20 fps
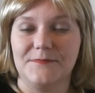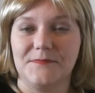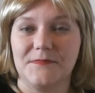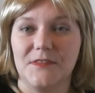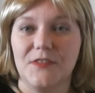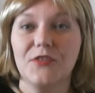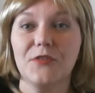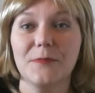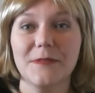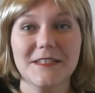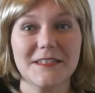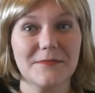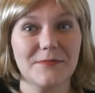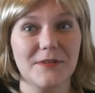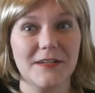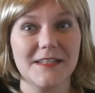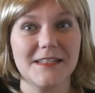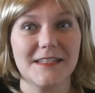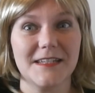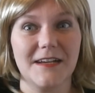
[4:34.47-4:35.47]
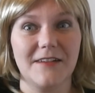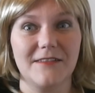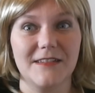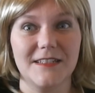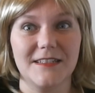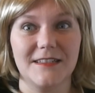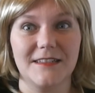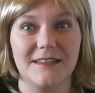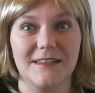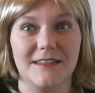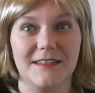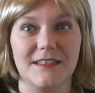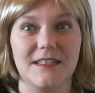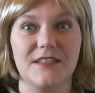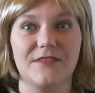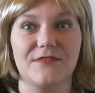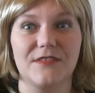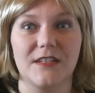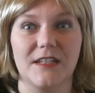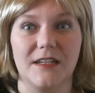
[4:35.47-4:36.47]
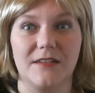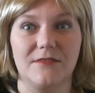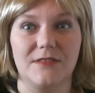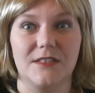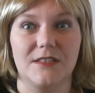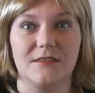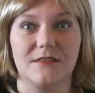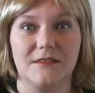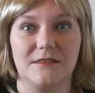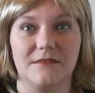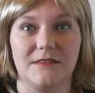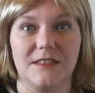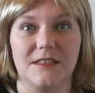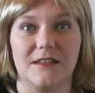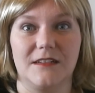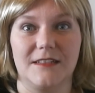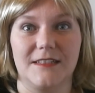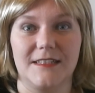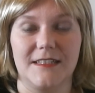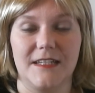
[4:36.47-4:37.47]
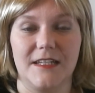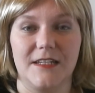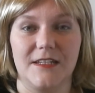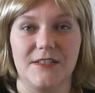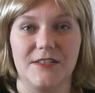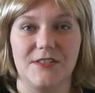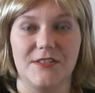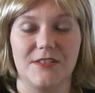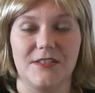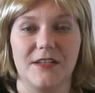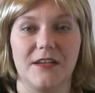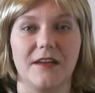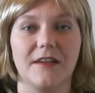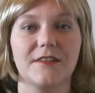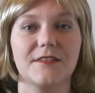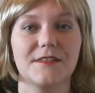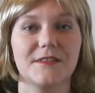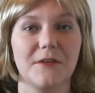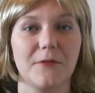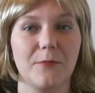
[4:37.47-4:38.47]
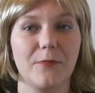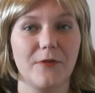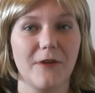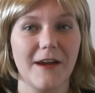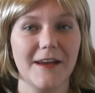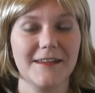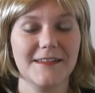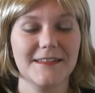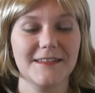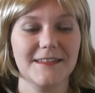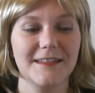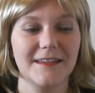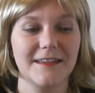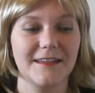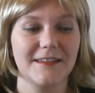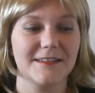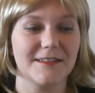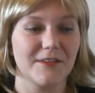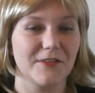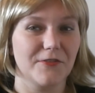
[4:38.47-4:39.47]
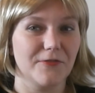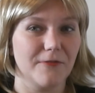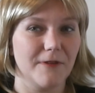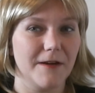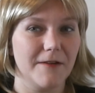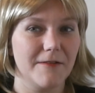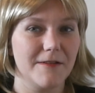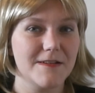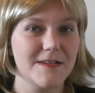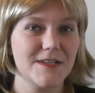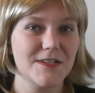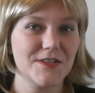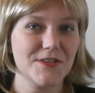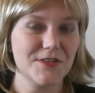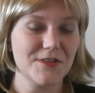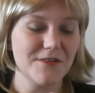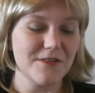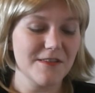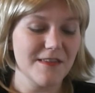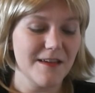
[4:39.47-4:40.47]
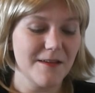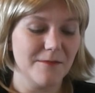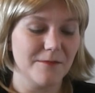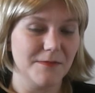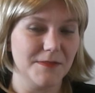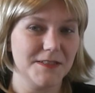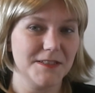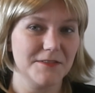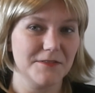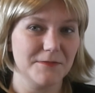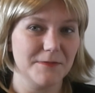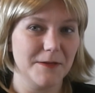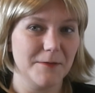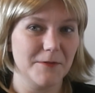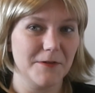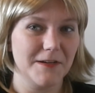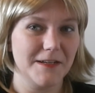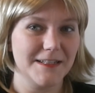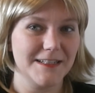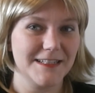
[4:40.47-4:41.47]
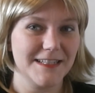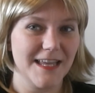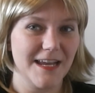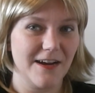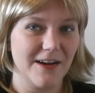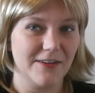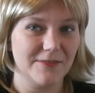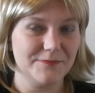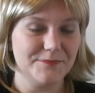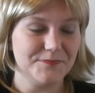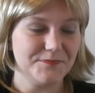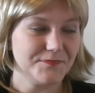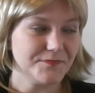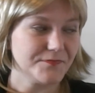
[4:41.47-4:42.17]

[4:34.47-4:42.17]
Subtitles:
You'll be surprised at how easy it is to forget what you're doing on stage. So practicing is a great way to ensure that muscle memory is there.